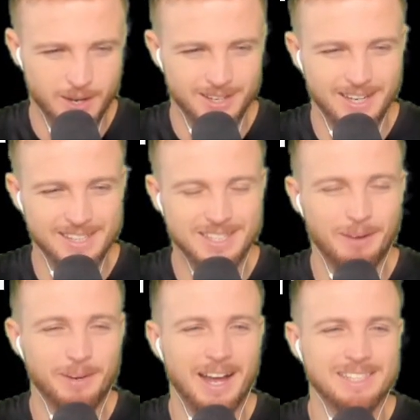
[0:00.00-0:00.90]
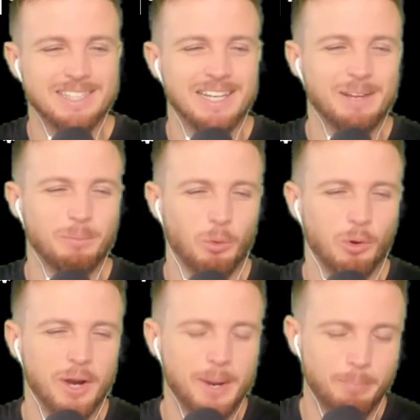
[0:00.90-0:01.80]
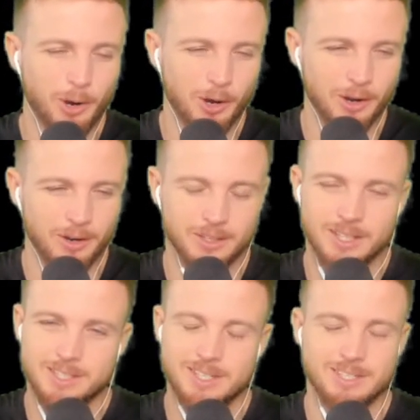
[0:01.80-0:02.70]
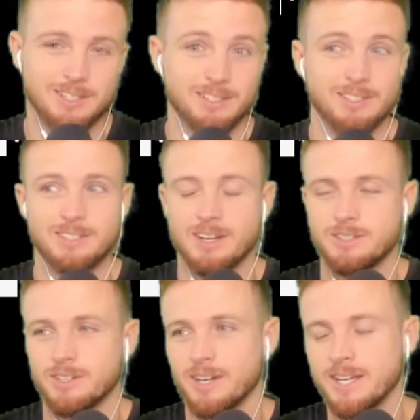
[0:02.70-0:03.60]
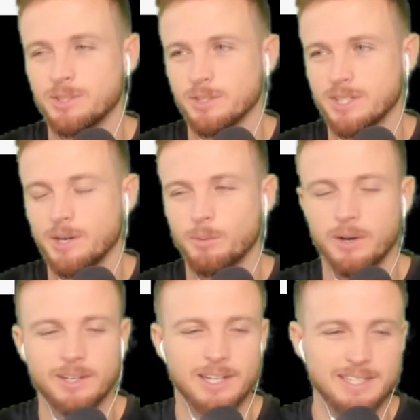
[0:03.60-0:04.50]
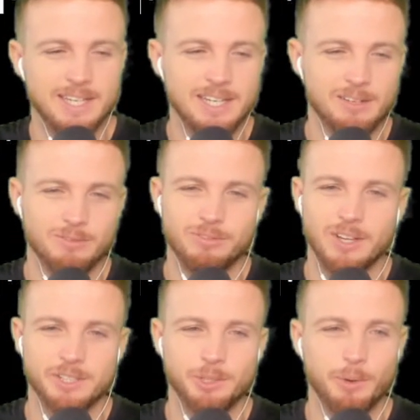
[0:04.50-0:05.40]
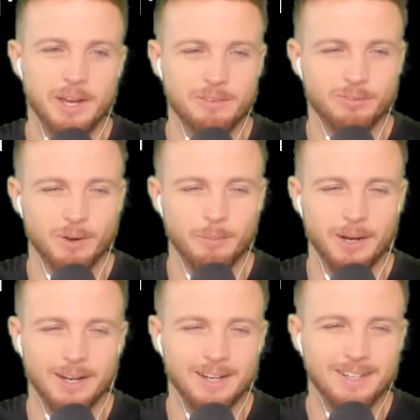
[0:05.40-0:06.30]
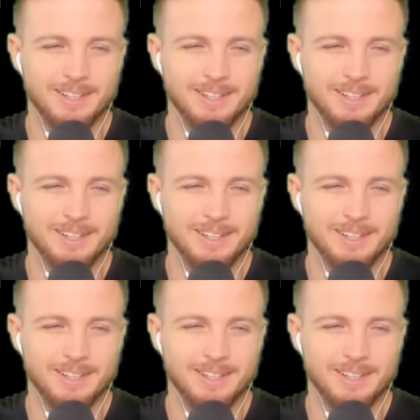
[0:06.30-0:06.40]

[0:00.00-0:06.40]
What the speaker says: Next up, we got Slim Reaper. This is such an interesting one because he can fluctuate from a